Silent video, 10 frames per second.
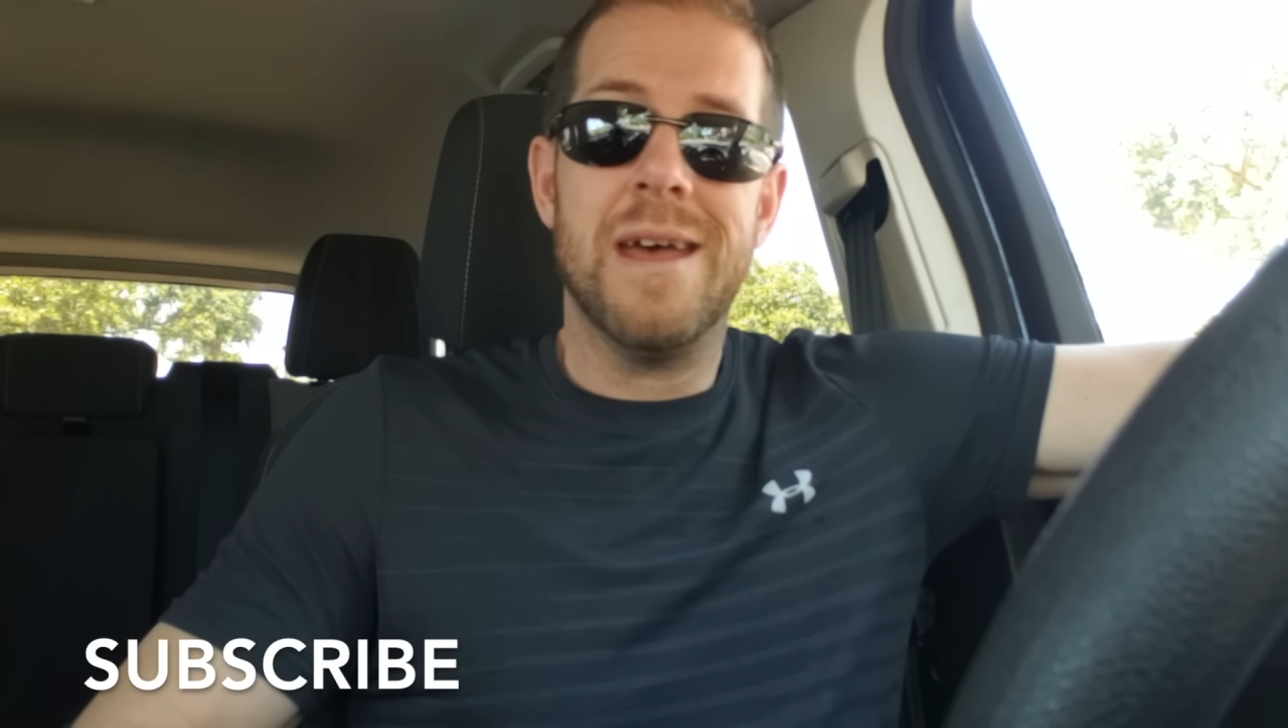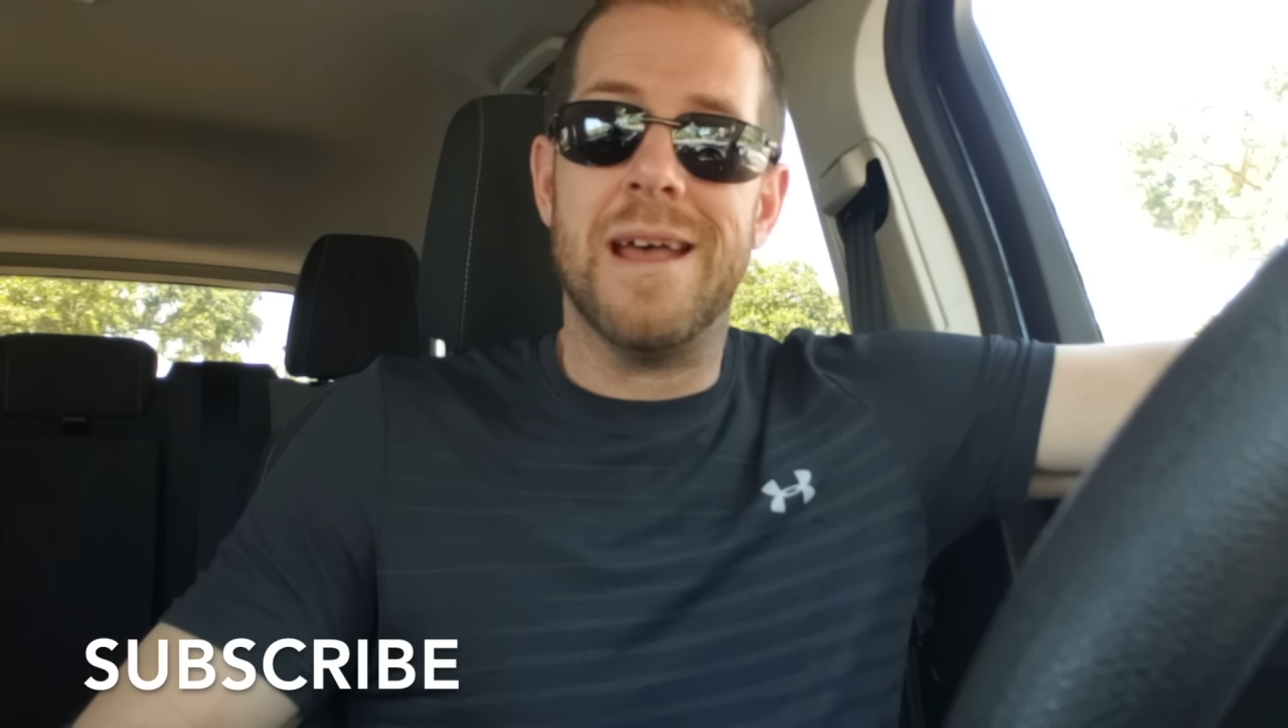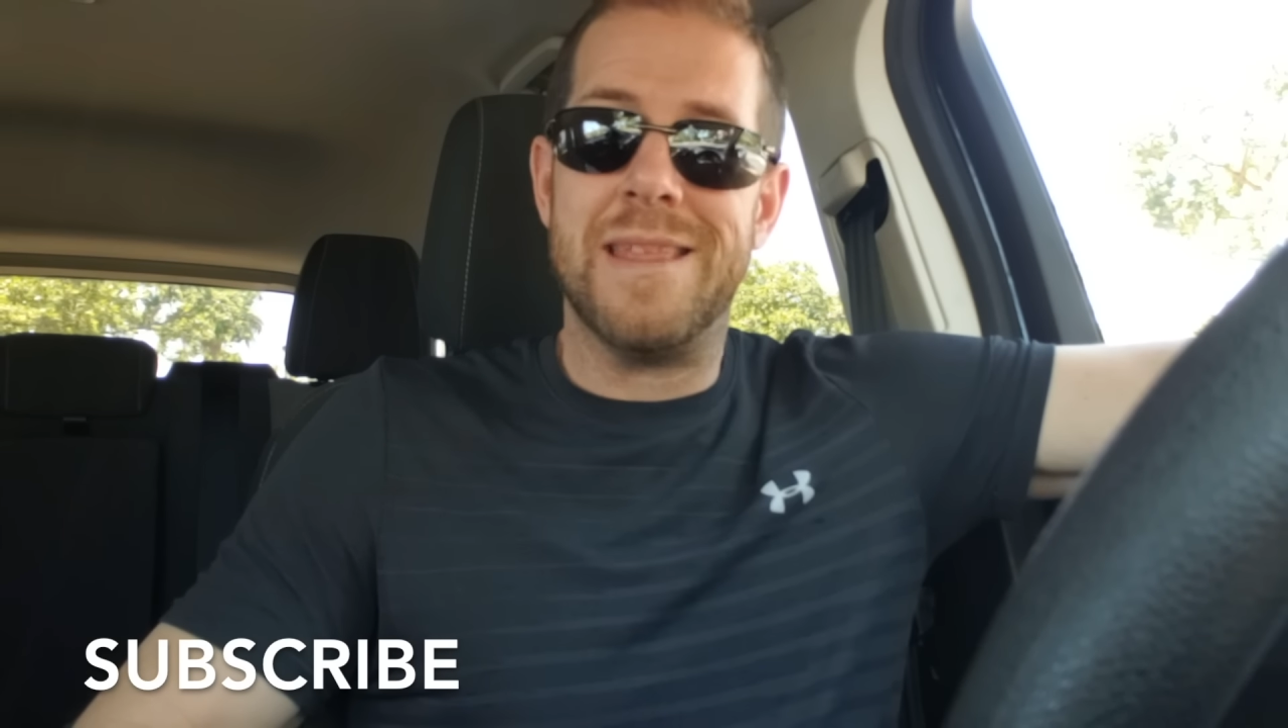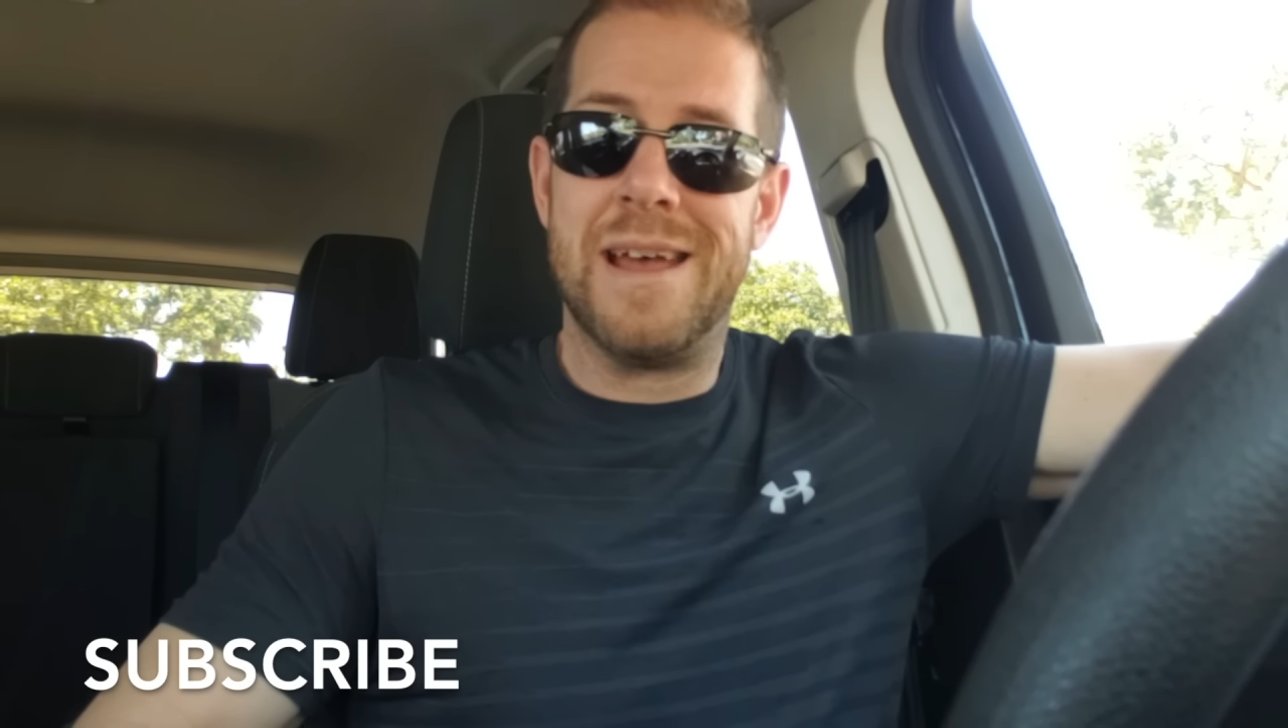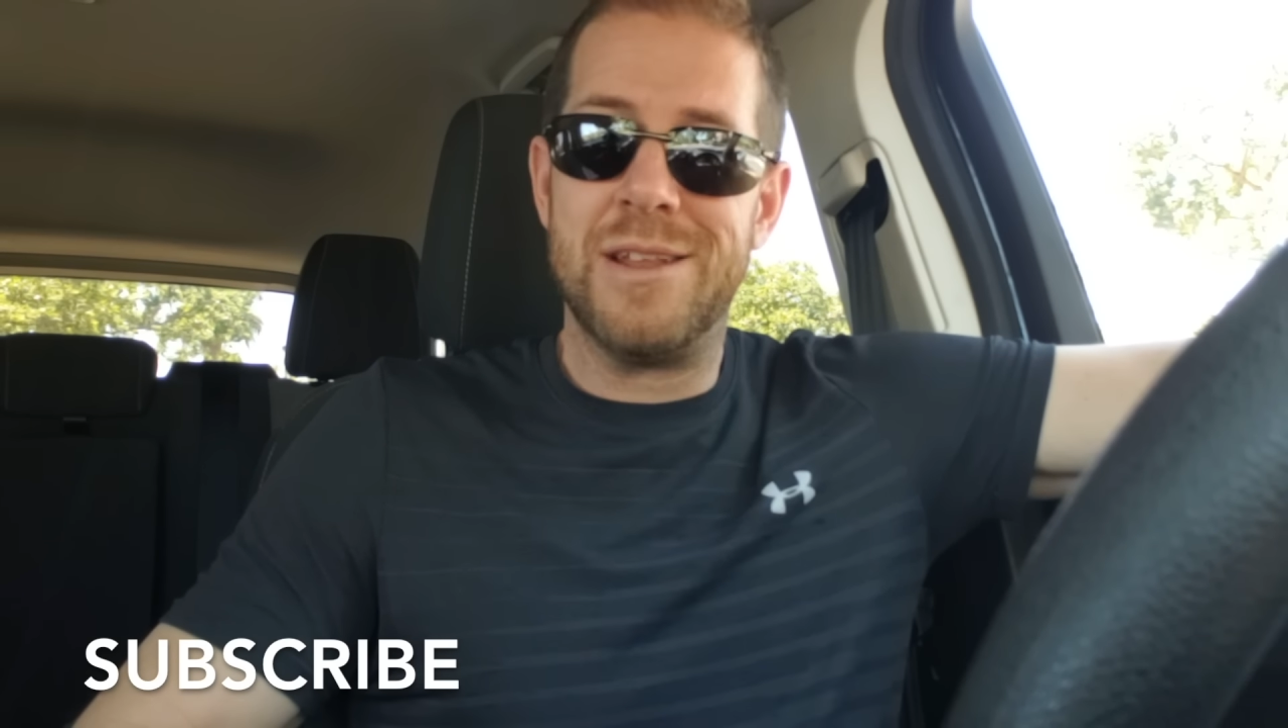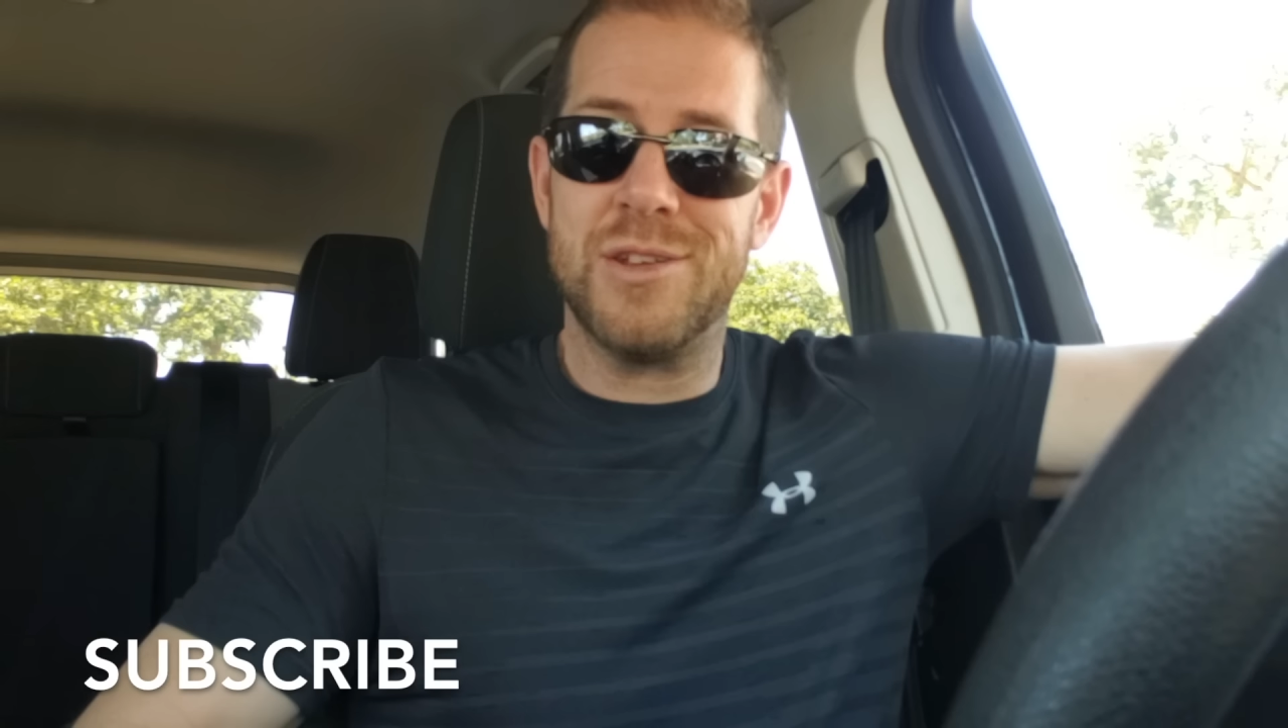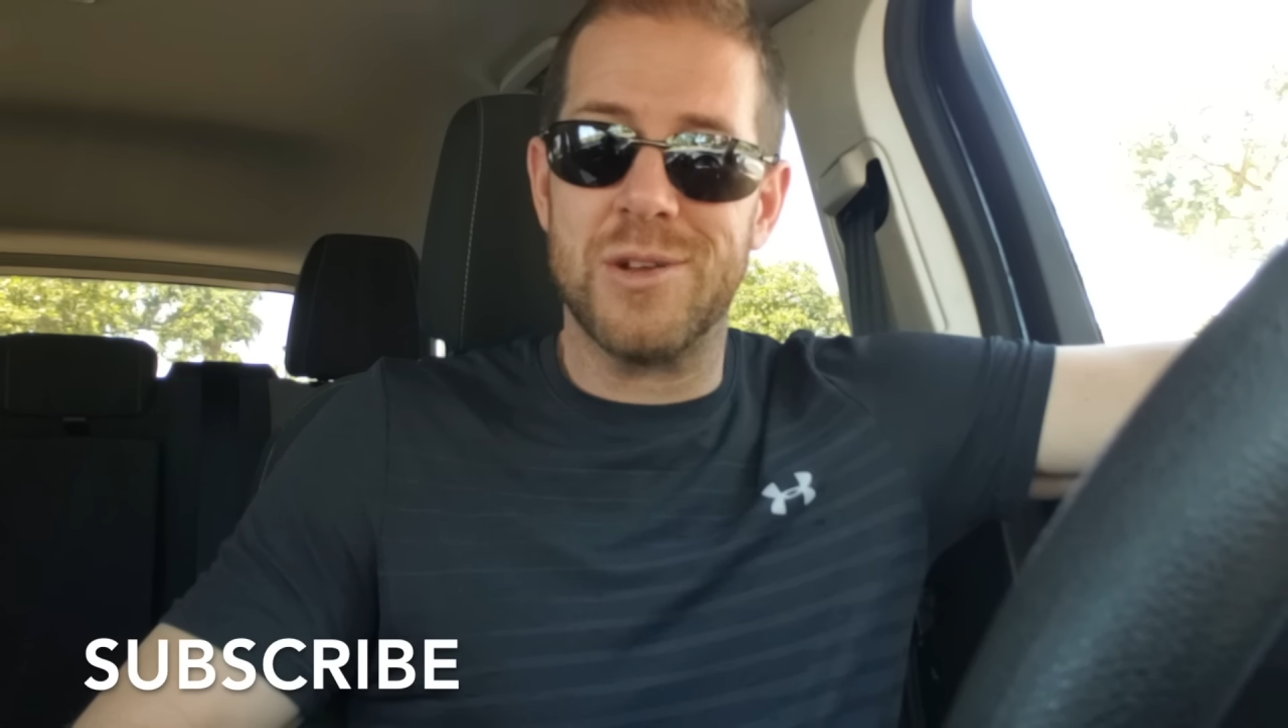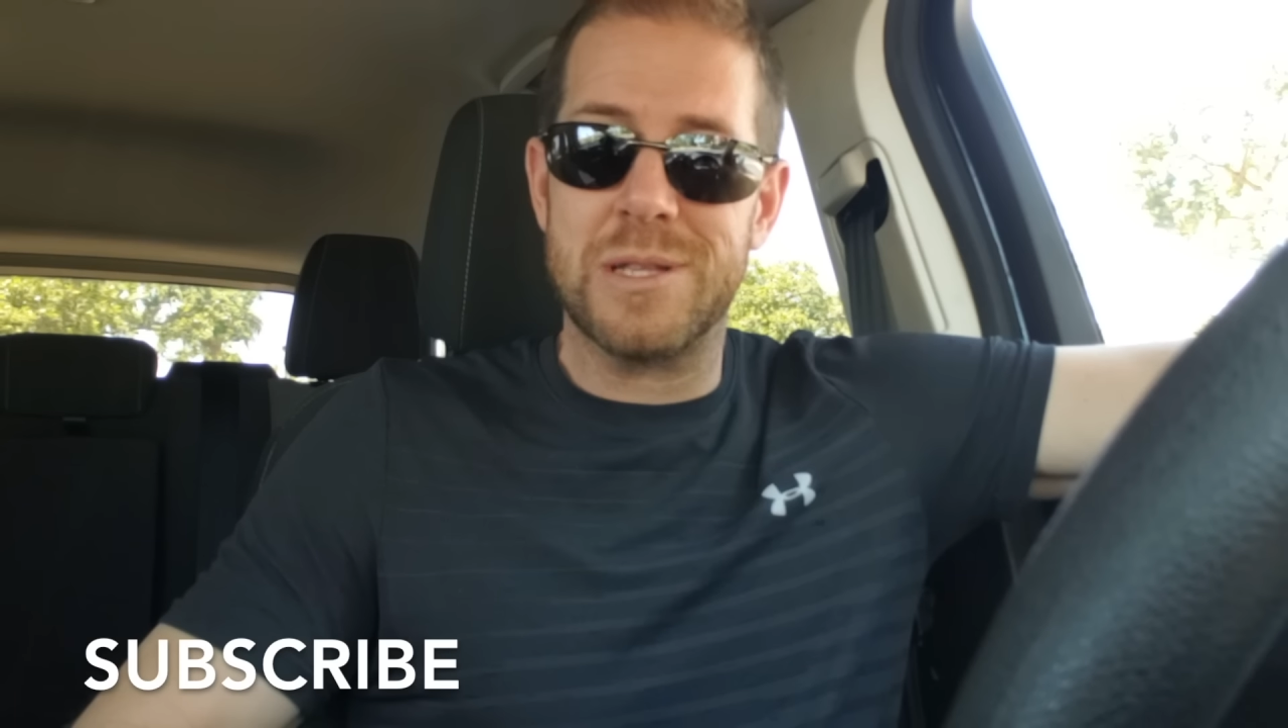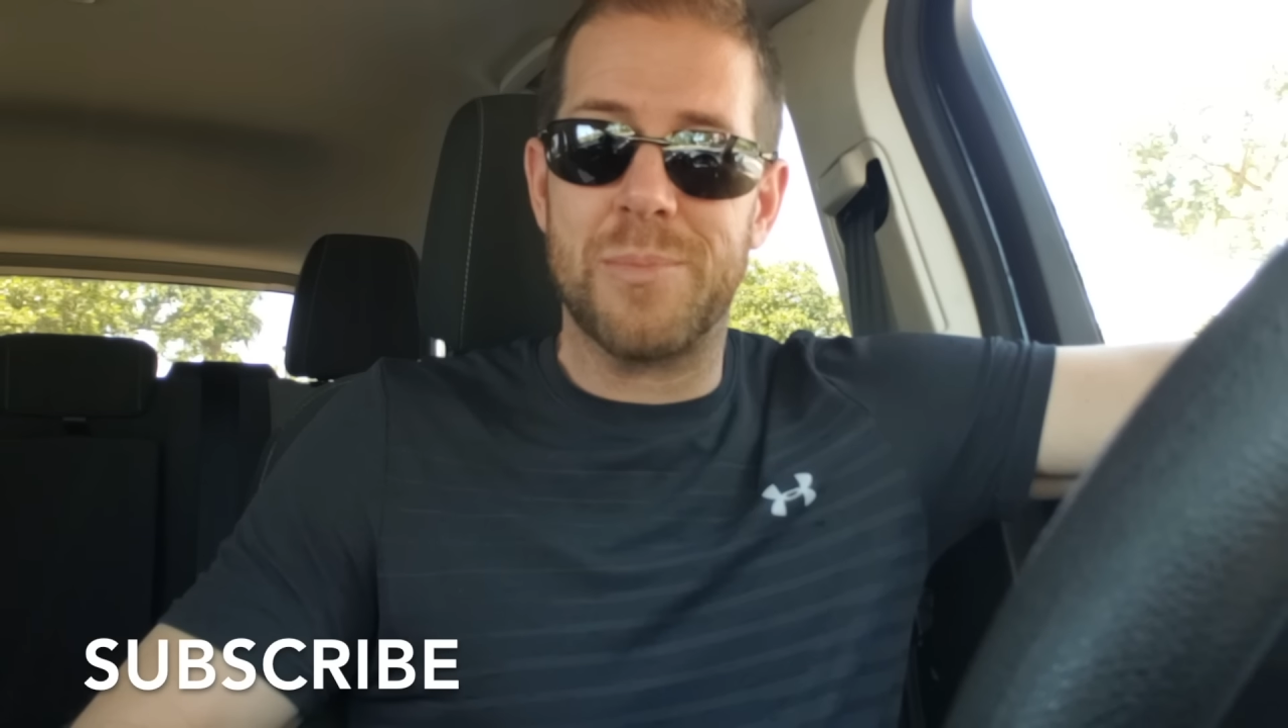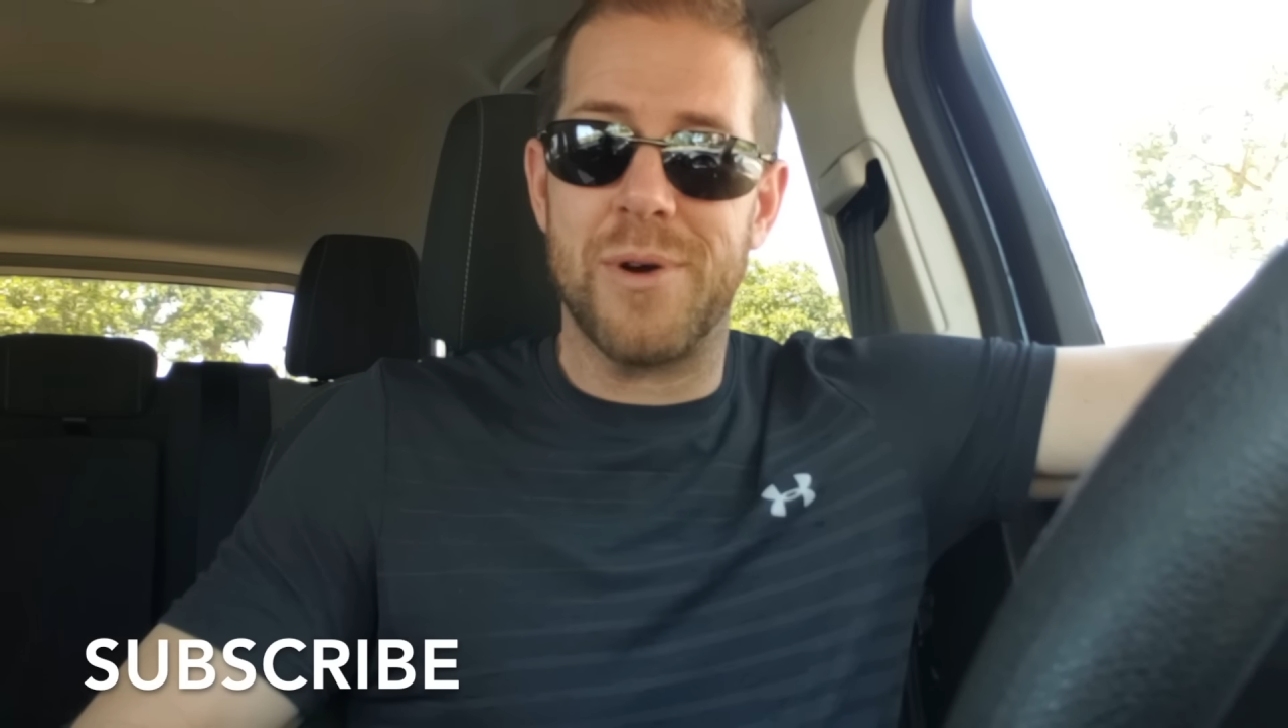And then you start the